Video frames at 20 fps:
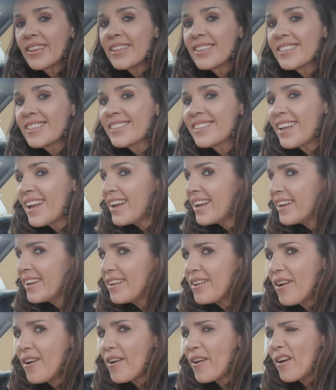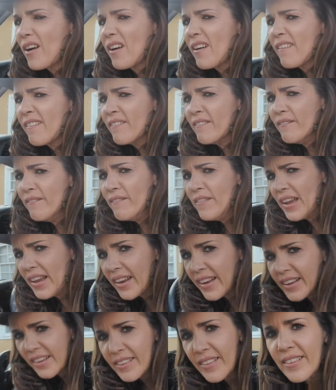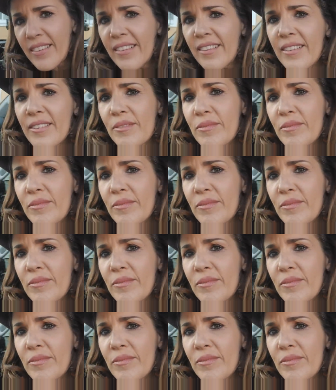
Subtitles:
Sayonara, Vegas.